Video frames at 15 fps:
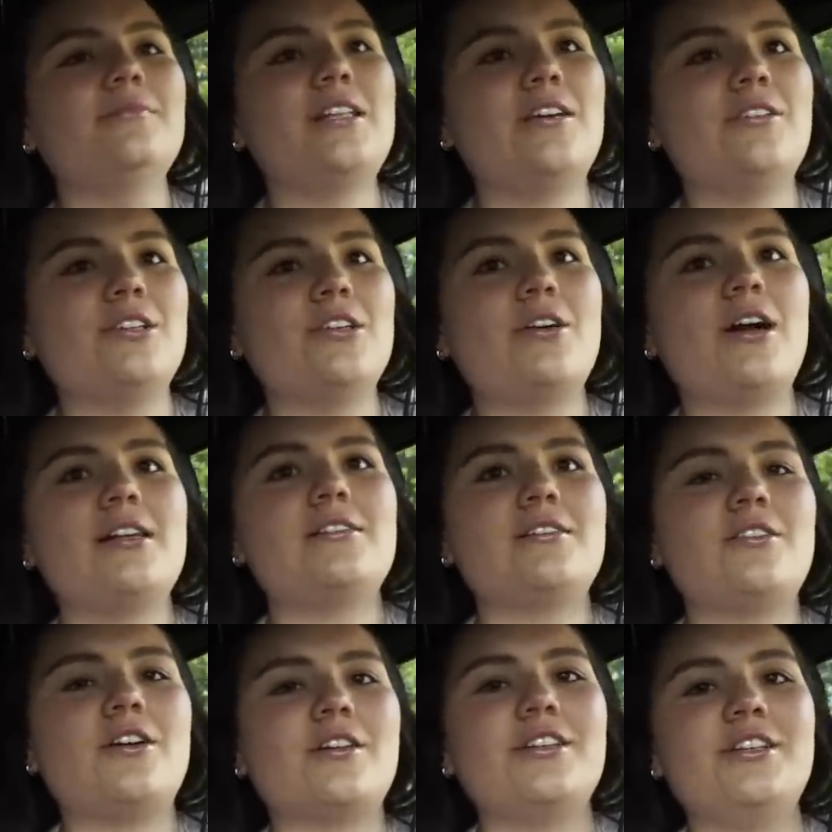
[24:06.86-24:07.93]
telling you guys
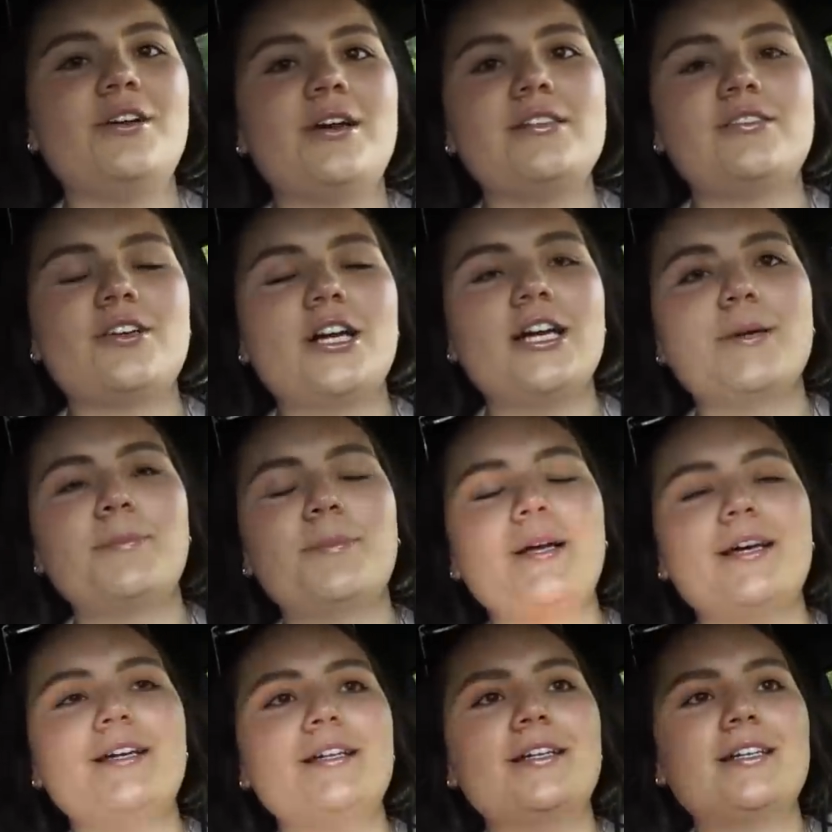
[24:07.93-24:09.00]
and talking to you guys, sorry.
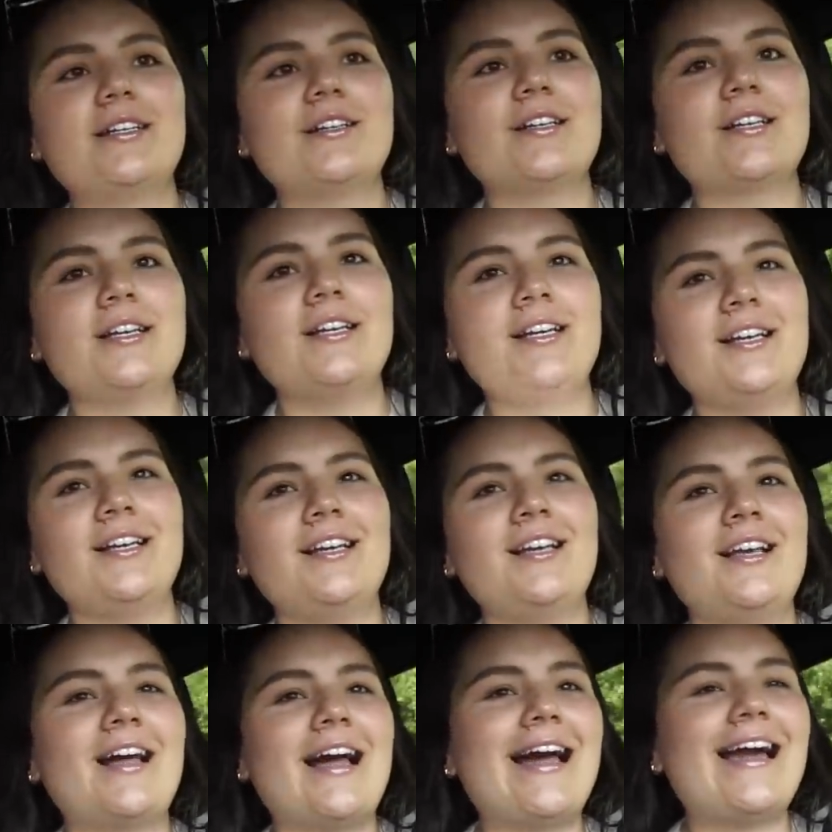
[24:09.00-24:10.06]
But
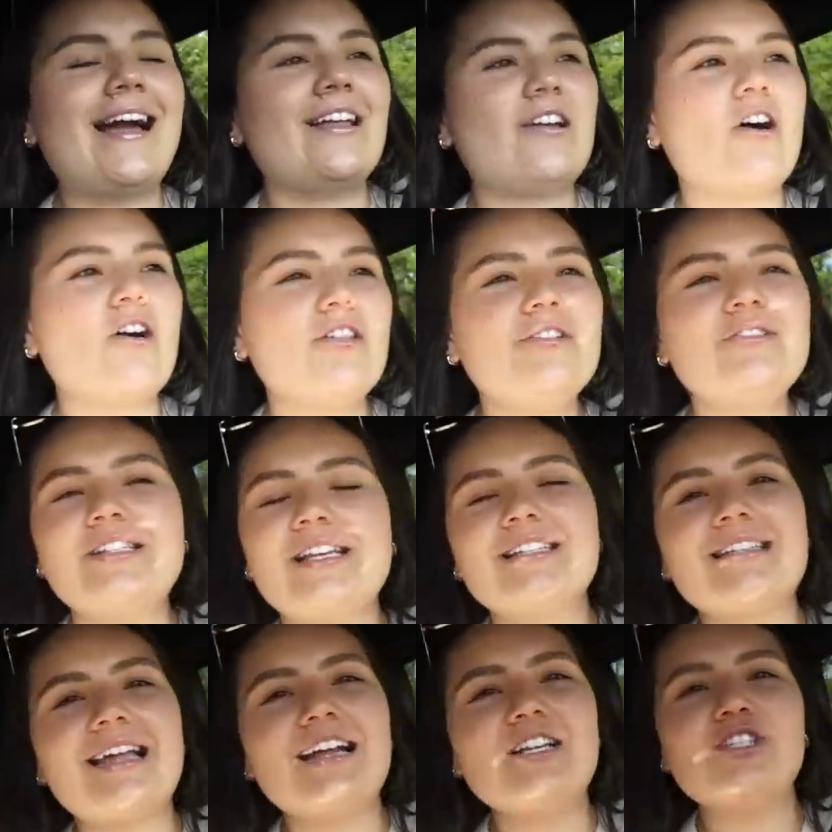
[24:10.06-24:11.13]
I had all those
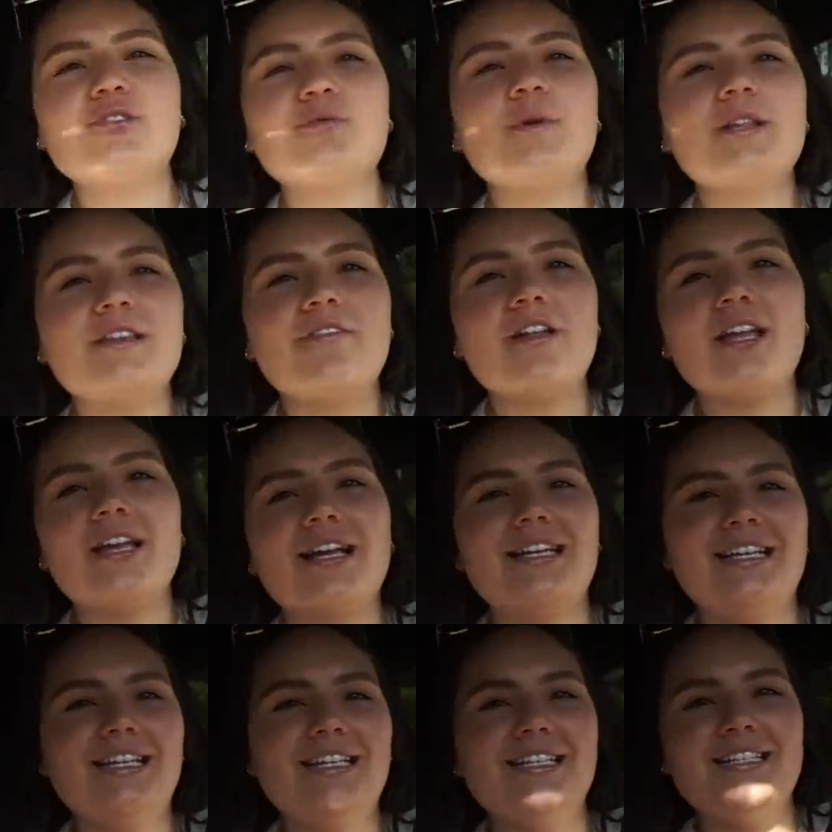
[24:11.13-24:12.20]
things that I just really felt like I
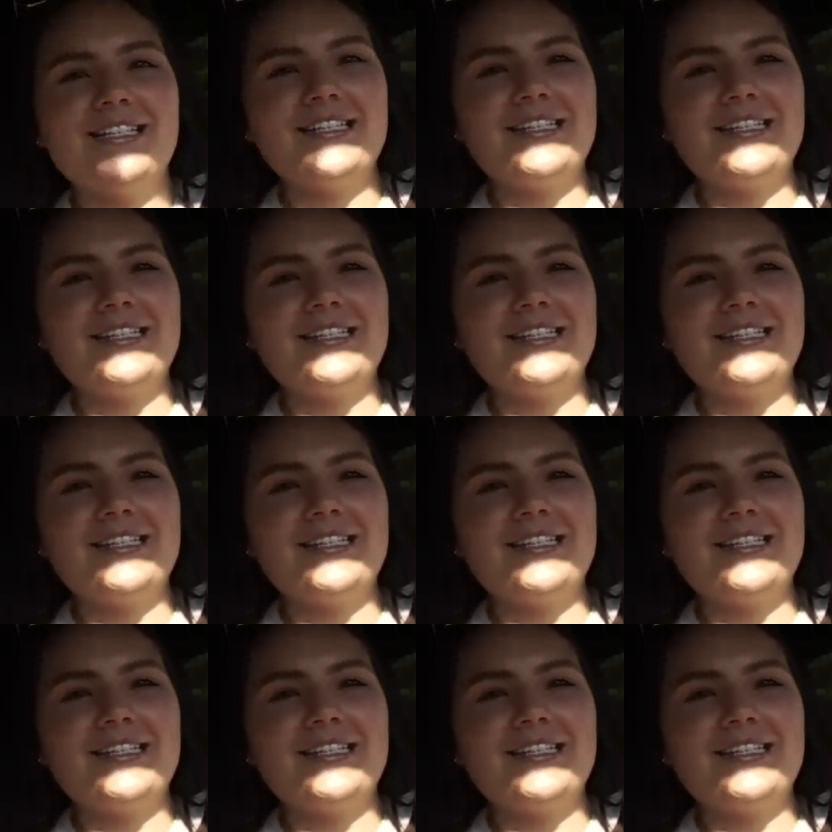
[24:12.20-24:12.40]
needed to